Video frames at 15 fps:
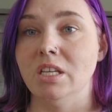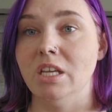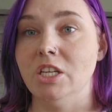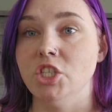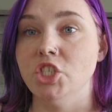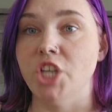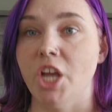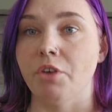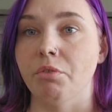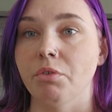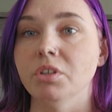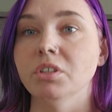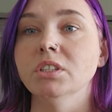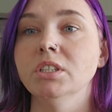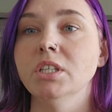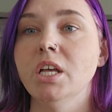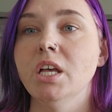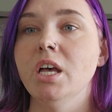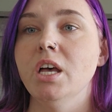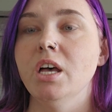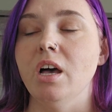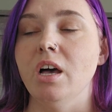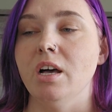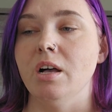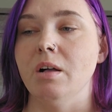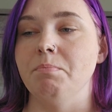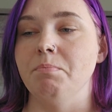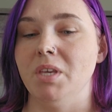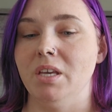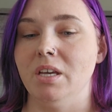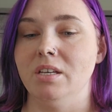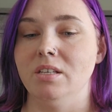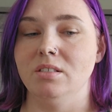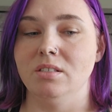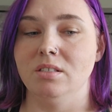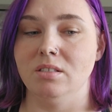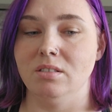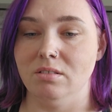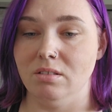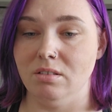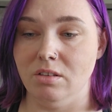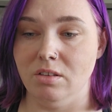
in general, because